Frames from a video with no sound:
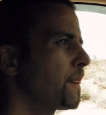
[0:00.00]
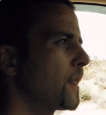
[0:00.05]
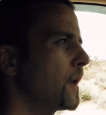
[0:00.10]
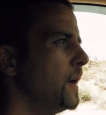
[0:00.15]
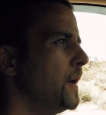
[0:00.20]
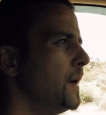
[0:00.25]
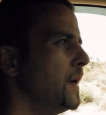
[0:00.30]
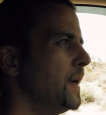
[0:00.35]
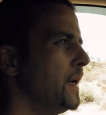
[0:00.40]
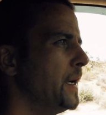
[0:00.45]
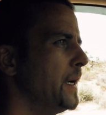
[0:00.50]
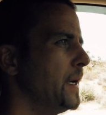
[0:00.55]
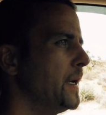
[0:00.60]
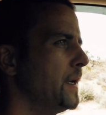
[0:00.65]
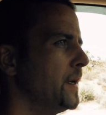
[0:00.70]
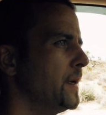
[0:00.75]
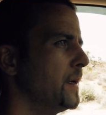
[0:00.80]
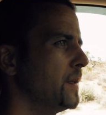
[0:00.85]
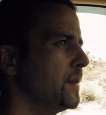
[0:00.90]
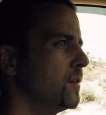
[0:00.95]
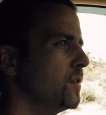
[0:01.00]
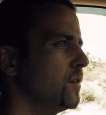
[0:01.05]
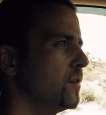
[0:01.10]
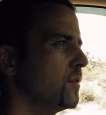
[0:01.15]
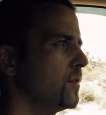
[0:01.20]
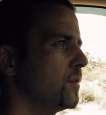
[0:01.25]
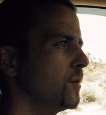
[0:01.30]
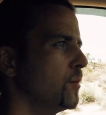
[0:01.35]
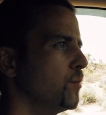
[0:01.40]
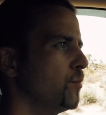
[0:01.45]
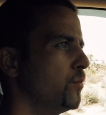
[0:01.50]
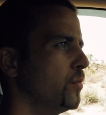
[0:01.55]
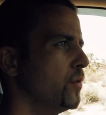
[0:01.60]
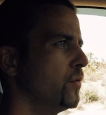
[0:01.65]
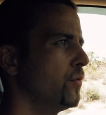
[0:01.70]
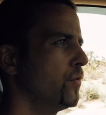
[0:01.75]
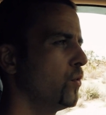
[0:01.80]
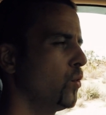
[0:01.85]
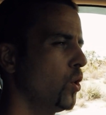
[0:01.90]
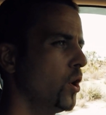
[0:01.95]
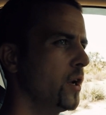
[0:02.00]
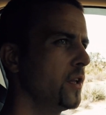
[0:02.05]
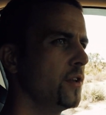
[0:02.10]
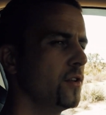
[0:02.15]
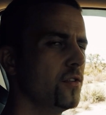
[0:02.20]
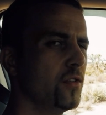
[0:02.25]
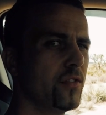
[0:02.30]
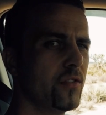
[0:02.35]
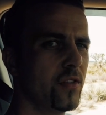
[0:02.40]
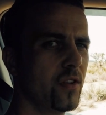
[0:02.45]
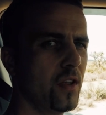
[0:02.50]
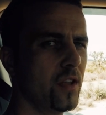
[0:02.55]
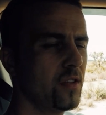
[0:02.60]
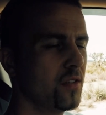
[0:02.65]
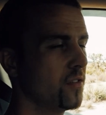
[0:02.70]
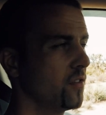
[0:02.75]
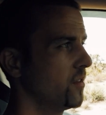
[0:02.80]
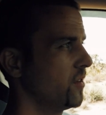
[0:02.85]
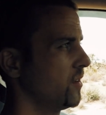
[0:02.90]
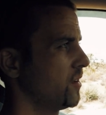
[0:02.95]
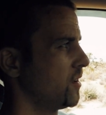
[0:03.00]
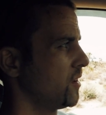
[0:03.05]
and before any descent